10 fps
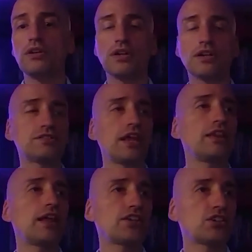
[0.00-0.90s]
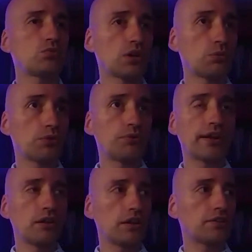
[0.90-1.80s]
extend that to work with
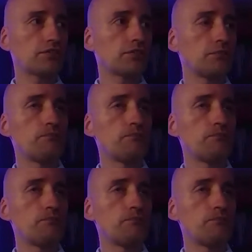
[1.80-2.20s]
regular lists.